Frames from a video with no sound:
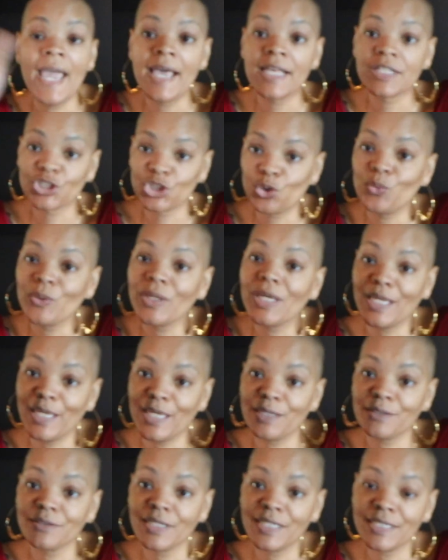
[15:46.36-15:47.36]
so we can
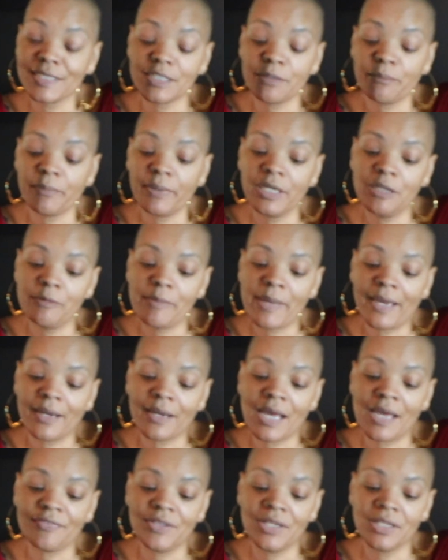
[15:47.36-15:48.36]
get some money
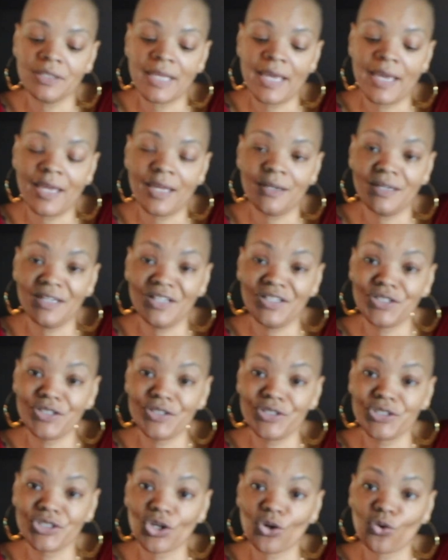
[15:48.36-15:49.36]
back. I think that
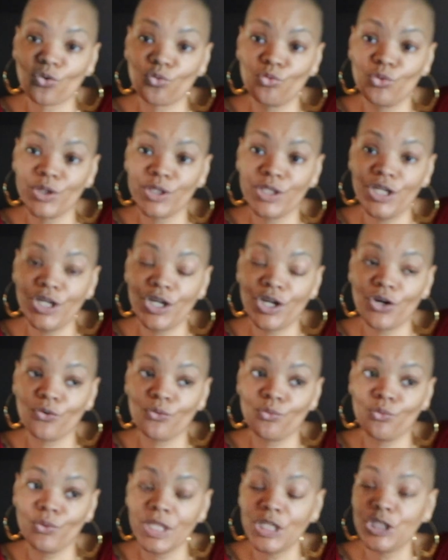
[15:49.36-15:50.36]
is really
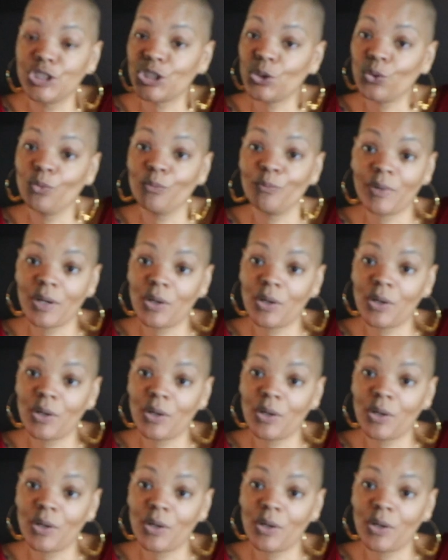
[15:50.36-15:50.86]
dope.